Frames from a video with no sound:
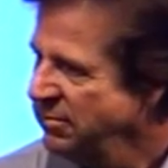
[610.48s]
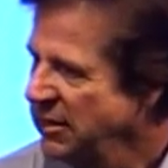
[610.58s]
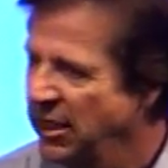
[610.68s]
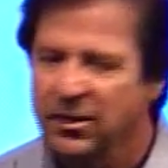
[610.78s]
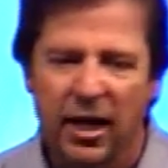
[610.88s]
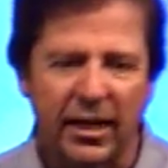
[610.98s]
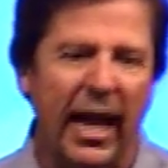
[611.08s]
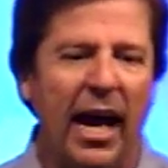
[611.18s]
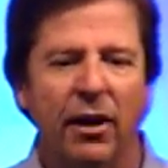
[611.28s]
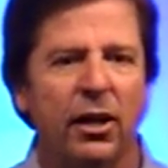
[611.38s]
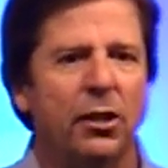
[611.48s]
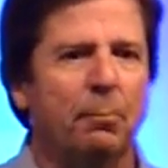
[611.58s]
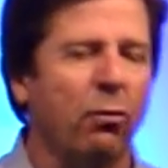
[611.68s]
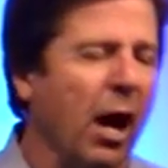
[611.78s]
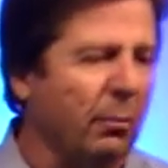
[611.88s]
He's not counting the
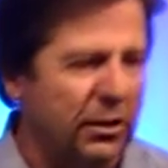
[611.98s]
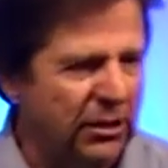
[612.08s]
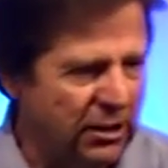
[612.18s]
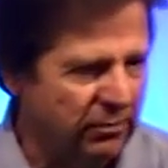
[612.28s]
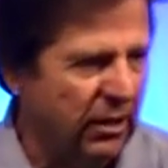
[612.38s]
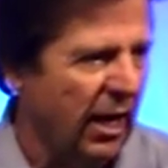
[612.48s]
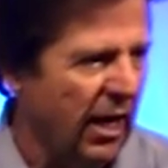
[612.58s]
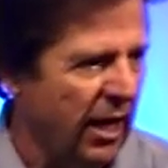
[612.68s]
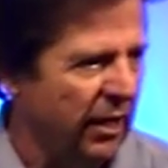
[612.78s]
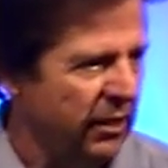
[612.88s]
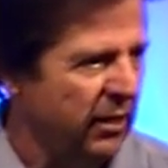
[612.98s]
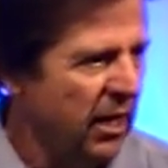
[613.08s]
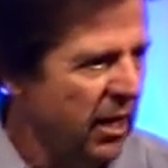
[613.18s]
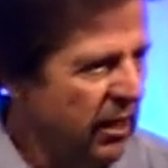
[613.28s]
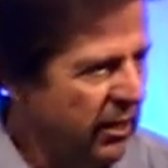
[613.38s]
promises of God and
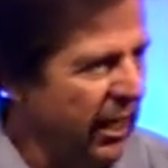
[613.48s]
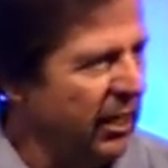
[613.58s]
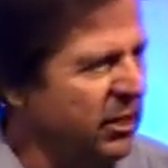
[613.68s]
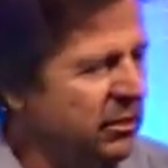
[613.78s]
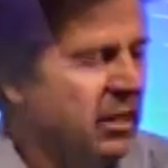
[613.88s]
telling